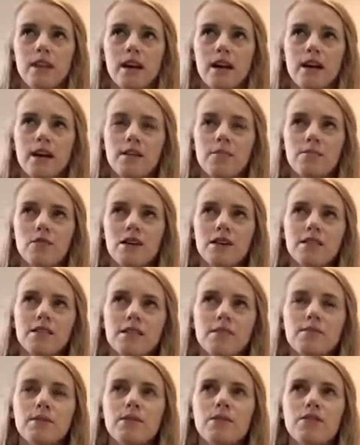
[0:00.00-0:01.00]
while
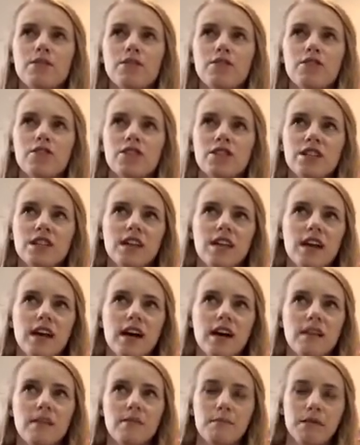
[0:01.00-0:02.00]
substitution can
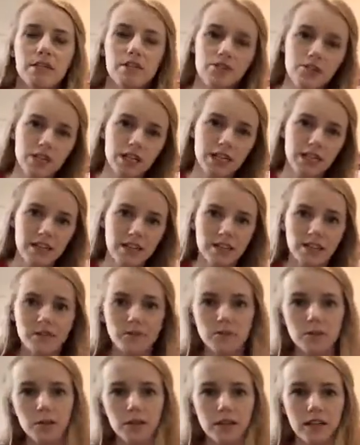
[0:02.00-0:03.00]
kind of be tricky,
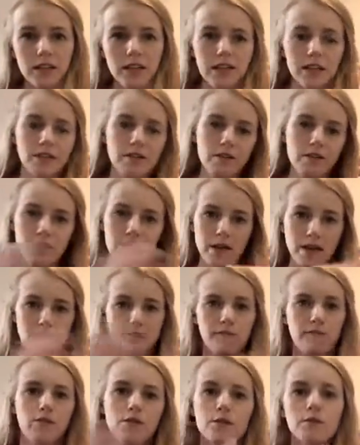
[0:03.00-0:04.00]
you're working, going back
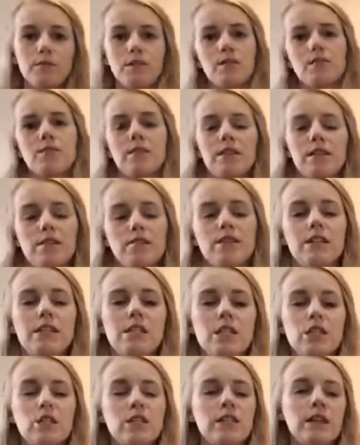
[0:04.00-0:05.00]
and forth between
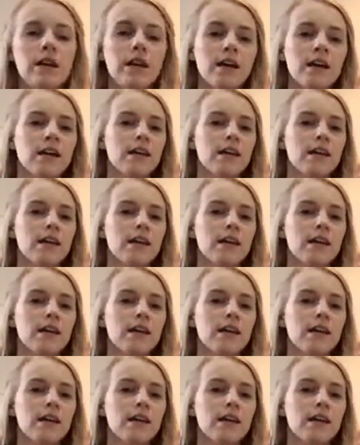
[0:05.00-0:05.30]
equations,